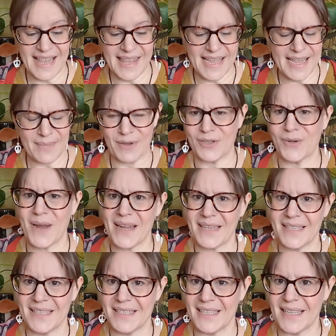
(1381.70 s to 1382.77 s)
I think I'm
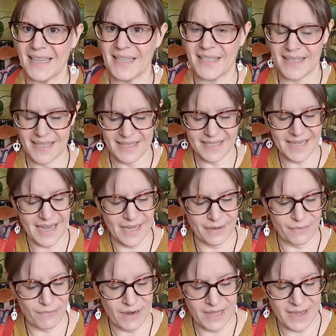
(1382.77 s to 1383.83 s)
attracted to this kind
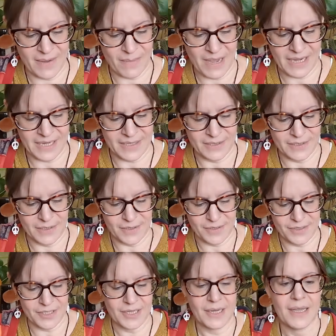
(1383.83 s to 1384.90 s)
of Renee
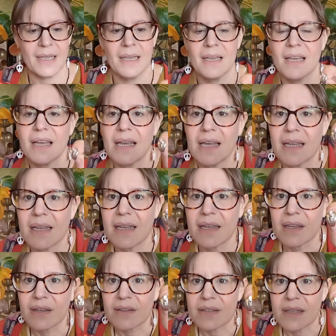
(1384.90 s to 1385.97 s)
Mackintosh.
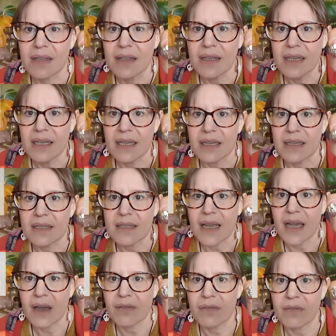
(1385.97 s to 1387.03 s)
So these
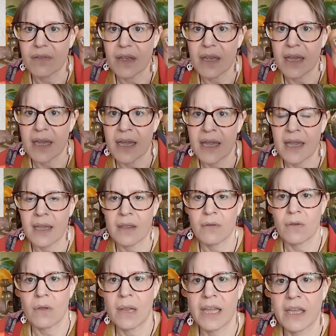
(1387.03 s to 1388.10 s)
have they've
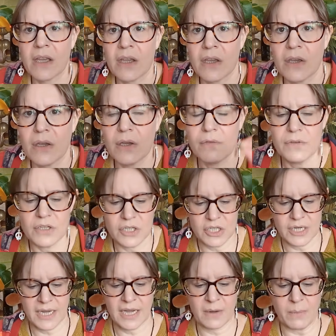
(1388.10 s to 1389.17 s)
got like a curved
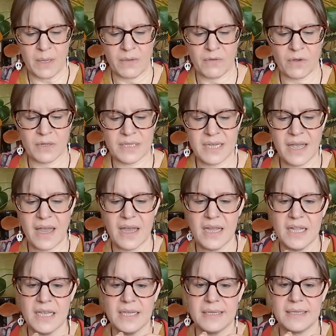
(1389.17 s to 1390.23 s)
shape, and they've got a
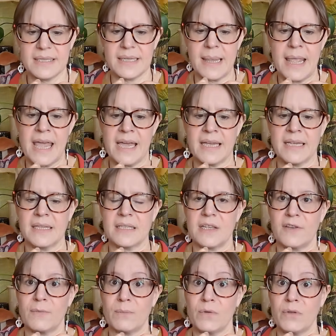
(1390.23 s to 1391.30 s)
tiny slice
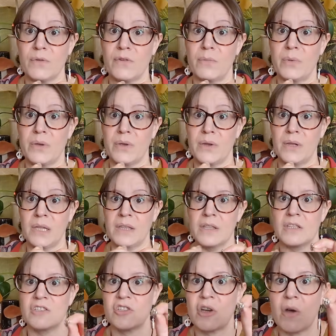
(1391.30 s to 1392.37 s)
of mother of pearl in
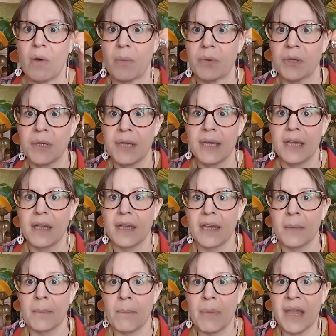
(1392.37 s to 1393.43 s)
the top
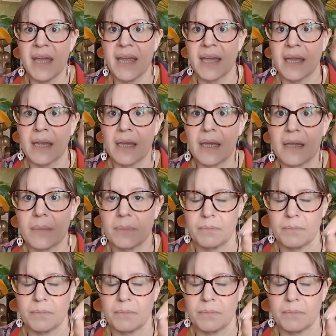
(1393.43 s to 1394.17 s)
in pink.